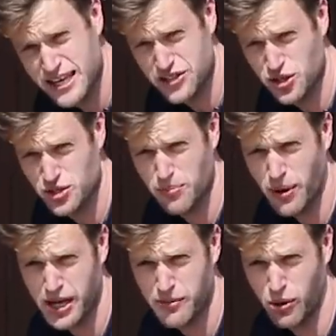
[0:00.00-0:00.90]
is to use a
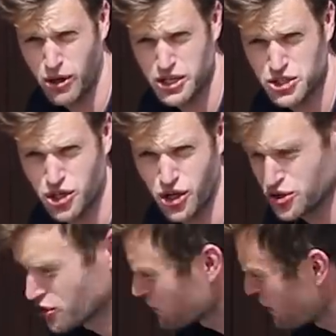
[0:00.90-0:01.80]
bike polish
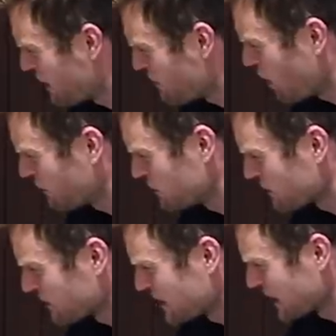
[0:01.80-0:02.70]
on your frame after
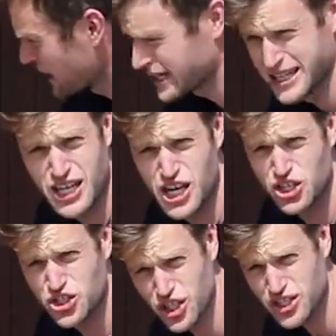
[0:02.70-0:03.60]
you've given it a clean,
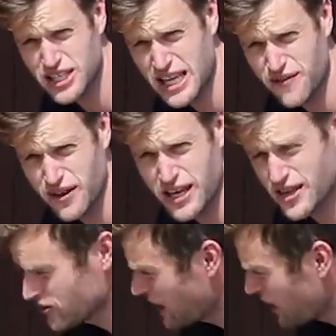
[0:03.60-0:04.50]
just to give it
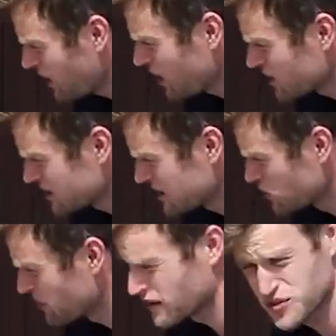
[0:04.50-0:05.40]
that last
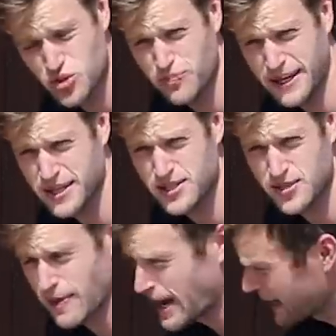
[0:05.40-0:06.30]
little bit of spick and
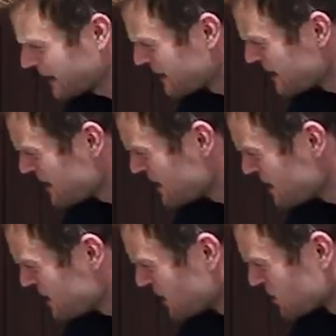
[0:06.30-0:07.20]
span,
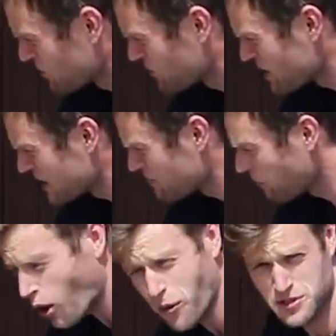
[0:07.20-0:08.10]
so it really
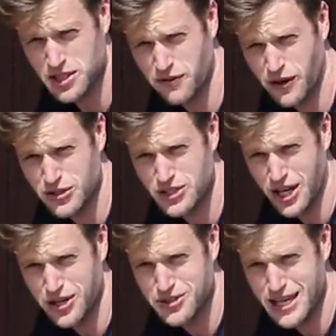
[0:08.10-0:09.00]
pops in the
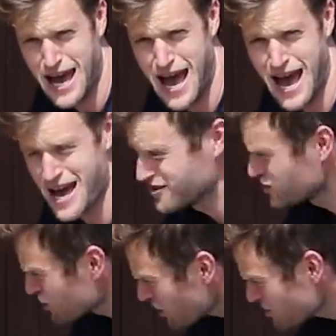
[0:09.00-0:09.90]
photos
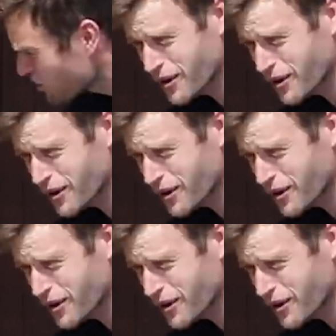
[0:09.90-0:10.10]
and shows your